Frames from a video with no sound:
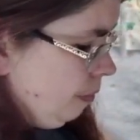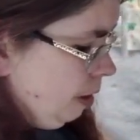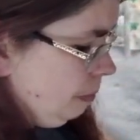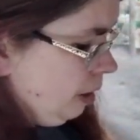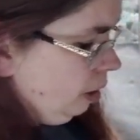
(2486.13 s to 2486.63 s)

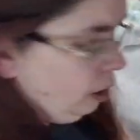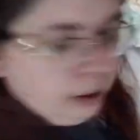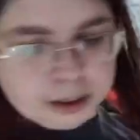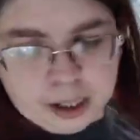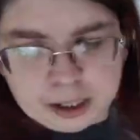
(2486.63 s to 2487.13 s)
And be all
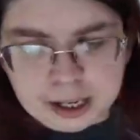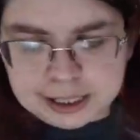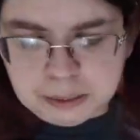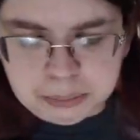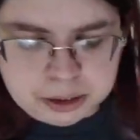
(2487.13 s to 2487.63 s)
done,
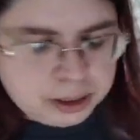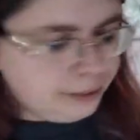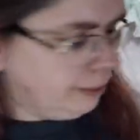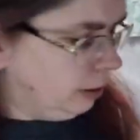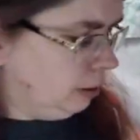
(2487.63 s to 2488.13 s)
nice and
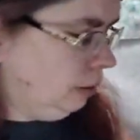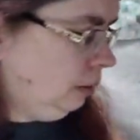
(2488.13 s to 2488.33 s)
beautiful.